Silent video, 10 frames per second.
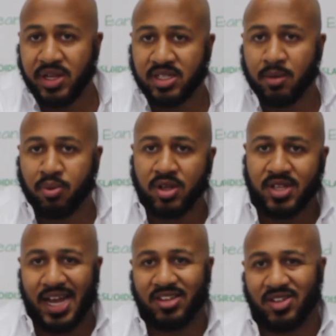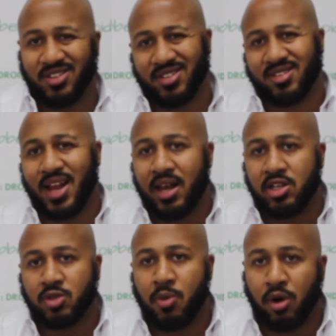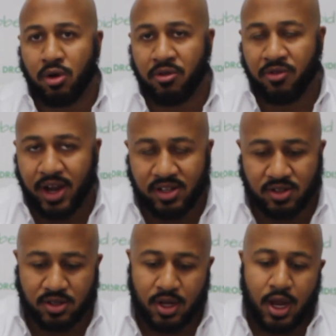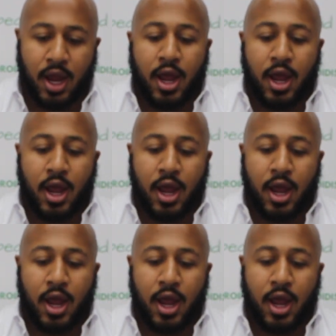P10 Plus as it is a slightly smaller device.